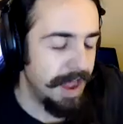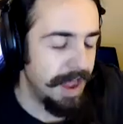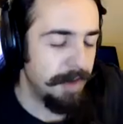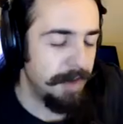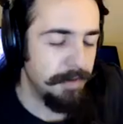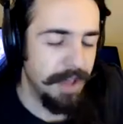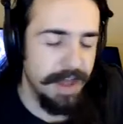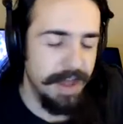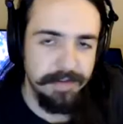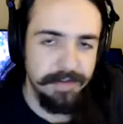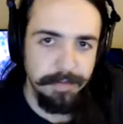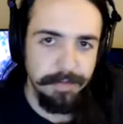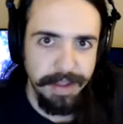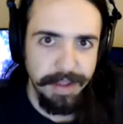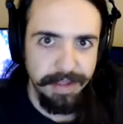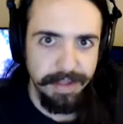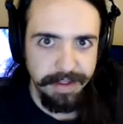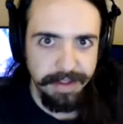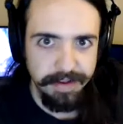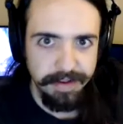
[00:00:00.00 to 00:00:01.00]
we have to
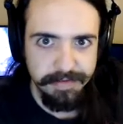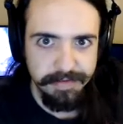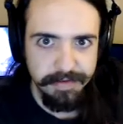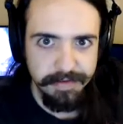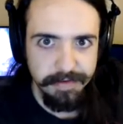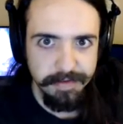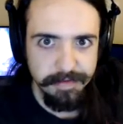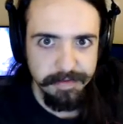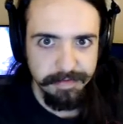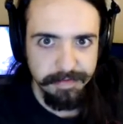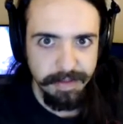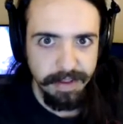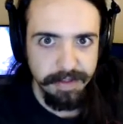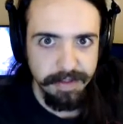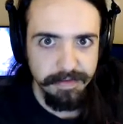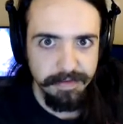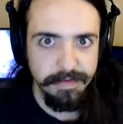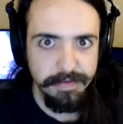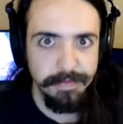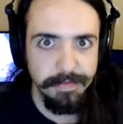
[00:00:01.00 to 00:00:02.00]
pay like student
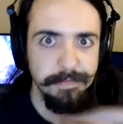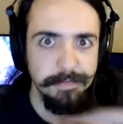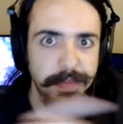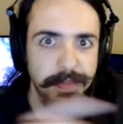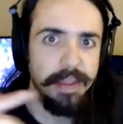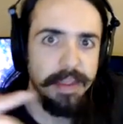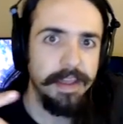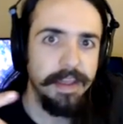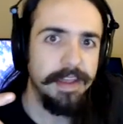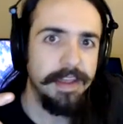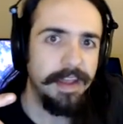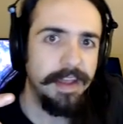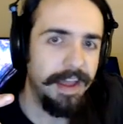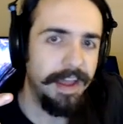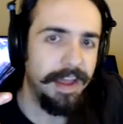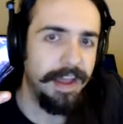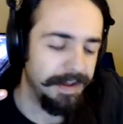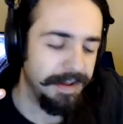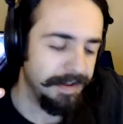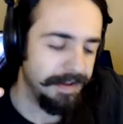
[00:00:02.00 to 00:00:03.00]
fees,
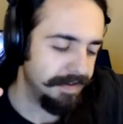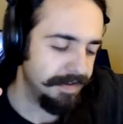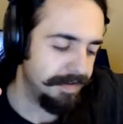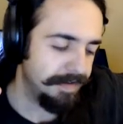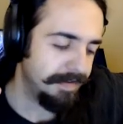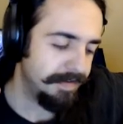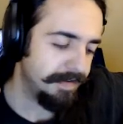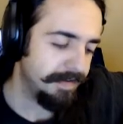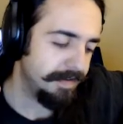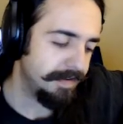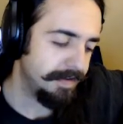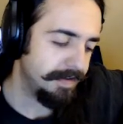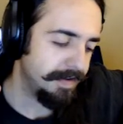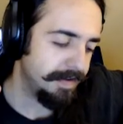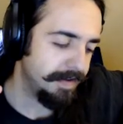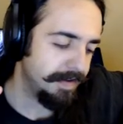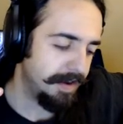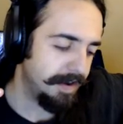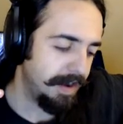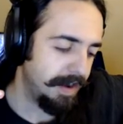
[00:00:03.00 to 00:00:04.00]
and
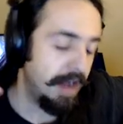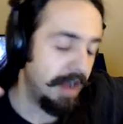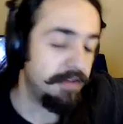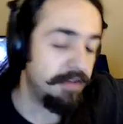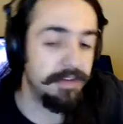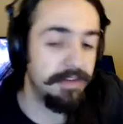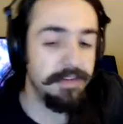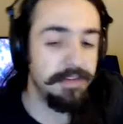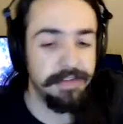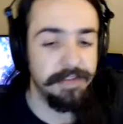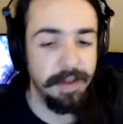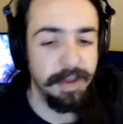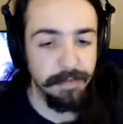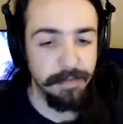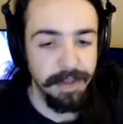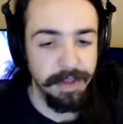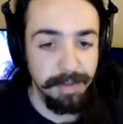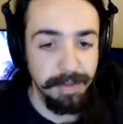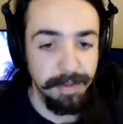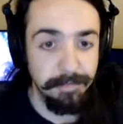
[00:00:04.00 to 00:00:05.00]
I shouldn't say
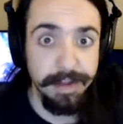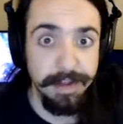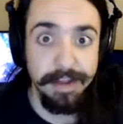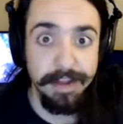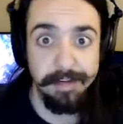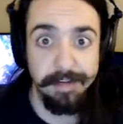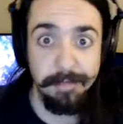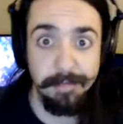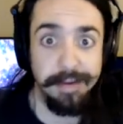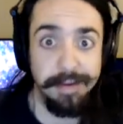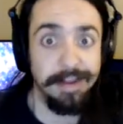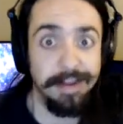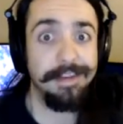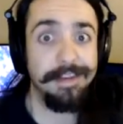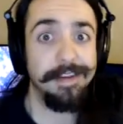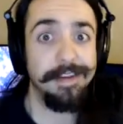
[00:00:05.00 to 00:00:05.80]
we because I'm done,